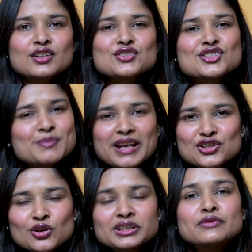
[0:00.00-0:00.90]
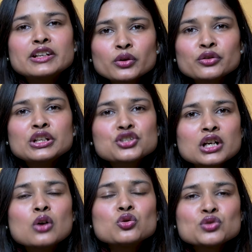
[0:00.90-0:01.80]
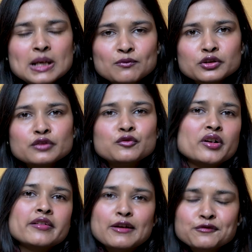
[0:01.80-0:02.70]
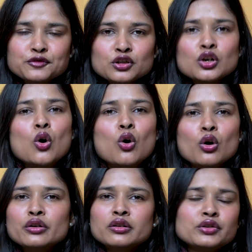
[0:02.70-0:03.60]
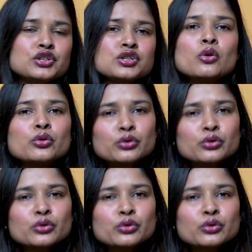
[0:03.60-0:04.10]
Just make sure that when you're reaching out to someone for a referral or reaching out to a